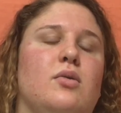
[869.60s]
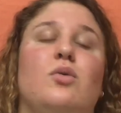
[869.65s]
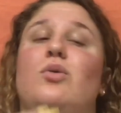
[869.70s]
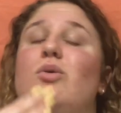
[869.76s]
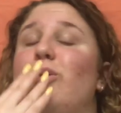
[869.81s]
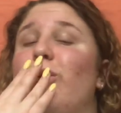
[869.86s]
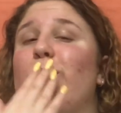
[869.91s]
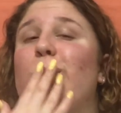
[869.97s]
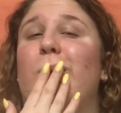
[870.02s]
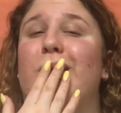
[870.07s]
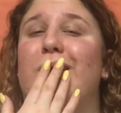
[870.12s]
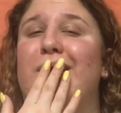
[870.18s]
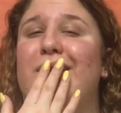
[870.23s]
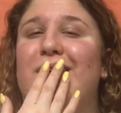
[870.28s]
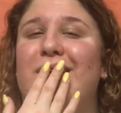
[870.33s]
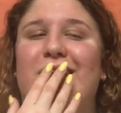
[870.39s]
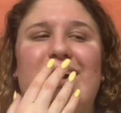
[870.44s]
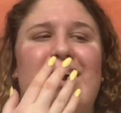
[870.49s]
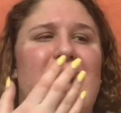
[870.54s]
Ooh,
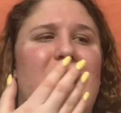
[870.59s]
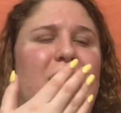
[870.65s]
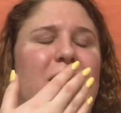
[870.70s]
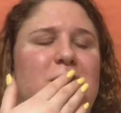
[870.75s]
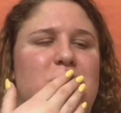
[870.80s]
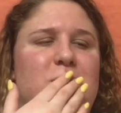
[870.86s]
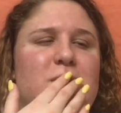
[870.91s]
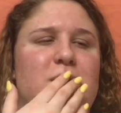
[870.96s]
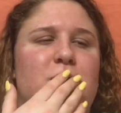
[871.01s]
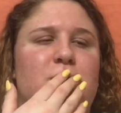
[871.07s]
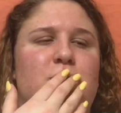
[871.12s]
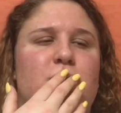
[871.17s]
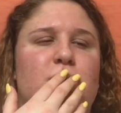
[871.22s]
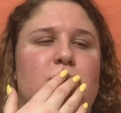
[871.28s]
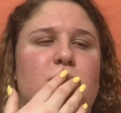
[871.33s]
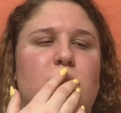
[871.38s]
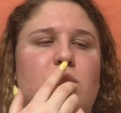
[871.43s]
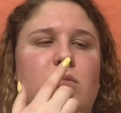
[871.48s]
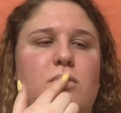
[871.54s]
actually,
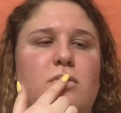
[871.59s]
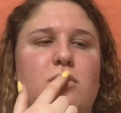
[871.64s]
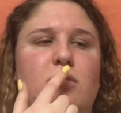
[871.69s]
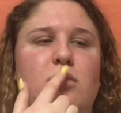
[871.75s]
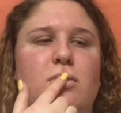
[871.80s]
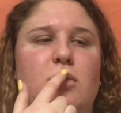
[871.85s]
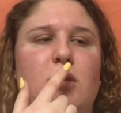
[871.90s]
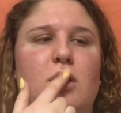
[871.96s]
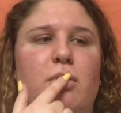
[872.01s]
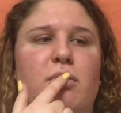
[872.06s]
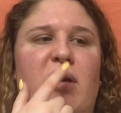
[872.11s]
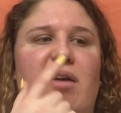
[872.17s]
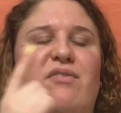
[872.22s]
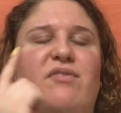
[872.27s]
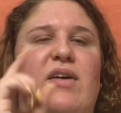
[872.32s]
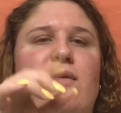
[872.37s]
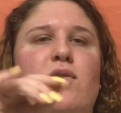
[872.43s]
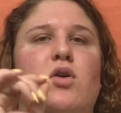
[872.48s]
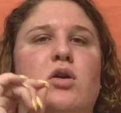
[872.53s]
my
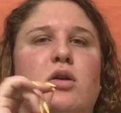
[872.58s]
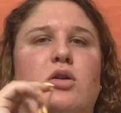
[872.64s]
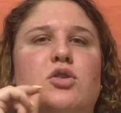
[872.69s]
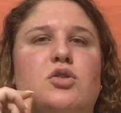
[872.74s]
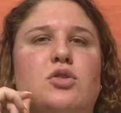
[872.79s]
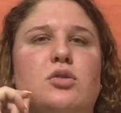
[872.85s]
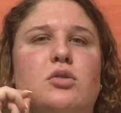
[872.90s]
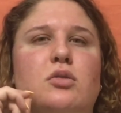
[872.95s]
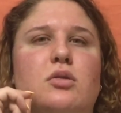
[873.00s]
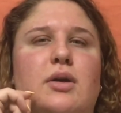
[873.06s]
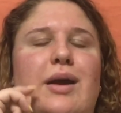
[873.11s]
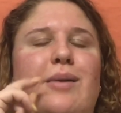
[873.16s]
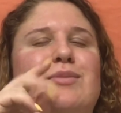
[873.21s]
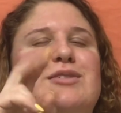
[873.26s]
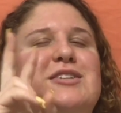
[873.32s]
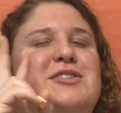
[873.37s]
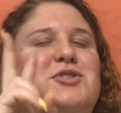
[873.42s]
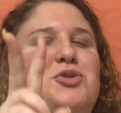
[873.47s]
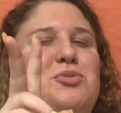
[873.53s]
favorite. Can I
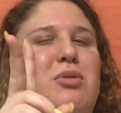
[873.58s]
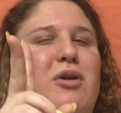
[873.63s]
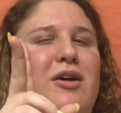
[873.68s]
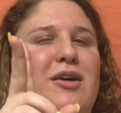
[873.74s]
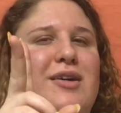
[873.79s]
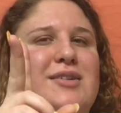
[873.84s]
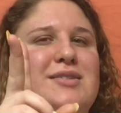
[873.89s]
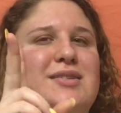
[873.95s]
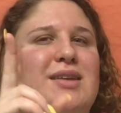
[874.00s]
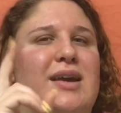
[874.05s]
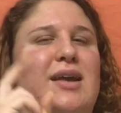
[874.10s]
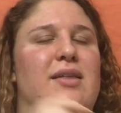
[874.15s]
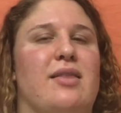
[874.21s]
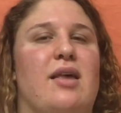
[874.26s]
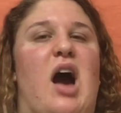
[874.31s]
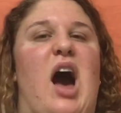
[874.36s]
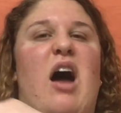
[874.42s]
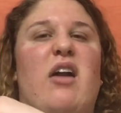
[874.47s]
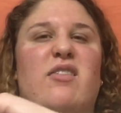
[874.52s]
say two products? Like
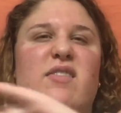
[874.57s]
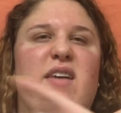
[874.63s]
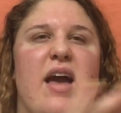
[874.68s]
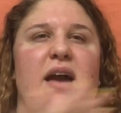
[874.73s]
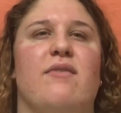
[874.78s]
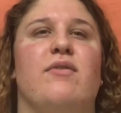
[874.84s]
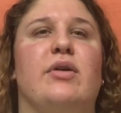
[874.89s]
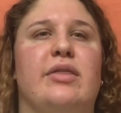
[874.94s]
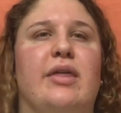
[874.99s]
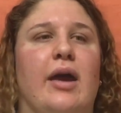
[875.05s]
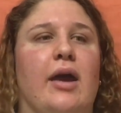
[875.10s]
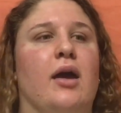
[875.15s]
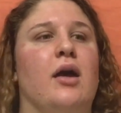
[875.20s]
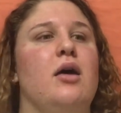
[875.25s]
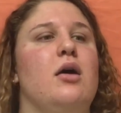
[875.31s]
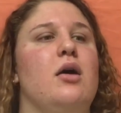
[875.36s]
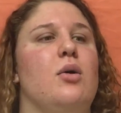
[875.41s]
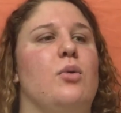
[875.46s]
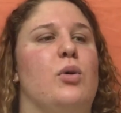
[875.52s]
out of everything,
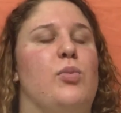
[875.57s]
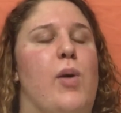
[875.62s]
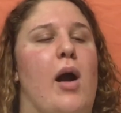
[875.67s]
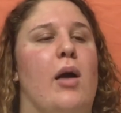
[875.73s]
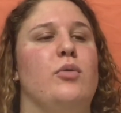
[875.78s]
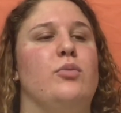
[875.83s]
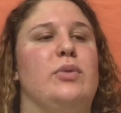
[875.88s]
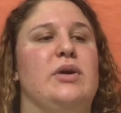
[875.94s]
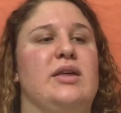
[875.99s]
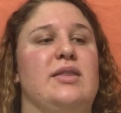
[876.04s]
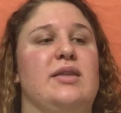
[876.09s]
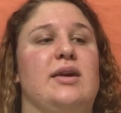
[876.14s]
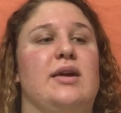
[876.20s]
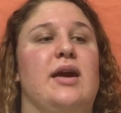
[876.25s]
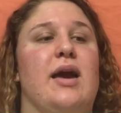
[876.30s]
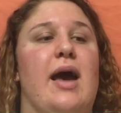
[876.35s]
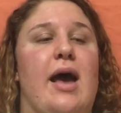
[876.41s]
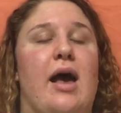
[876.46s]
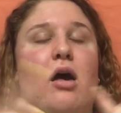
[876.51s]
would probably be the
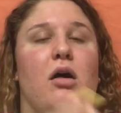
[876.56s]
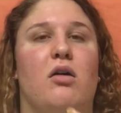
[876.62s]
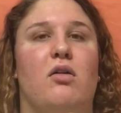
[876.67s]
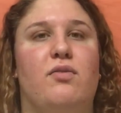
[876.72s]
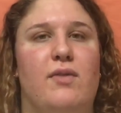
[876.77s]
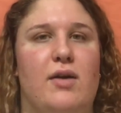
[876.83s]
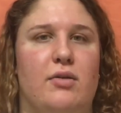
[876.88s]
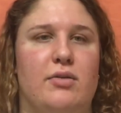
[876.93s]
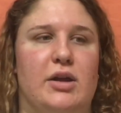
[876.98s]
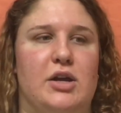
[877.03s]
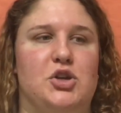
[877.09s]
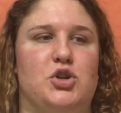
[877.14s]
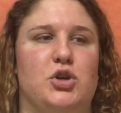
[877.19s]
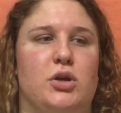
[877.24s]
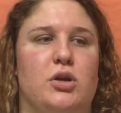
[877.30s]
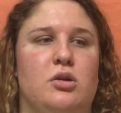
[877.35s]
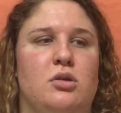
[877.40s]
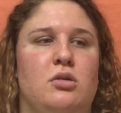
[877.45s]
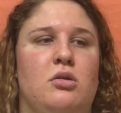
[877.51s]
e.l.f.
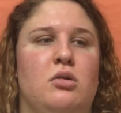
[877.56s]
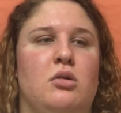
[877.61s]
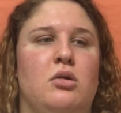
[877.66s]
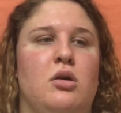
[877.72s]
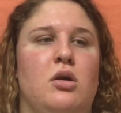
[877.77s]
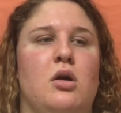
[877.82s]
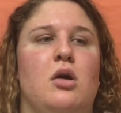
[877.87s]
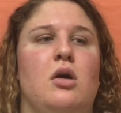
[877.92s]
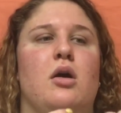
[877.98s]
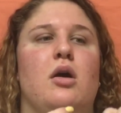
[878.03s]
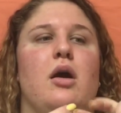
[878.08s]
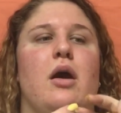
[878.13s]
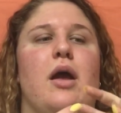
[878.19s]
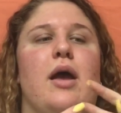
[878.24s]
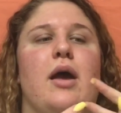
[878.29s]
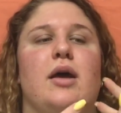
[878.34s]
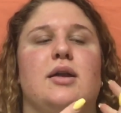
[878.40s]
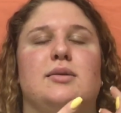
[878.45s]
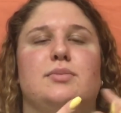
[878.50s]
foundation
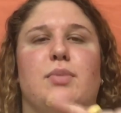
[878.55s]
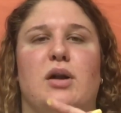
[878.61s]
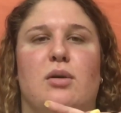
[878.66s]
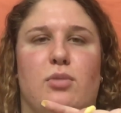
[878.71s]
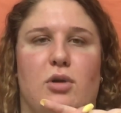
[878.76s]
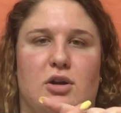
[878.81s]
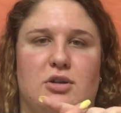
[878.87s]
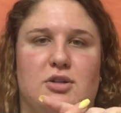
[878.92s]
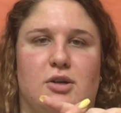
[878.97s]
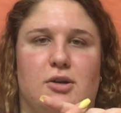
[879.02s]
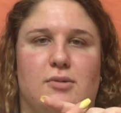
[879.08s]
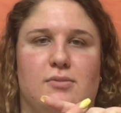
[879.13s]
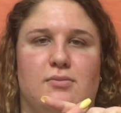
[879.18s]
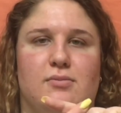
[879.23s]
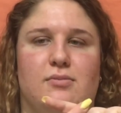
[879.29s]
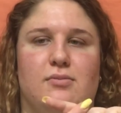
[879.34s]
and butter bronzer.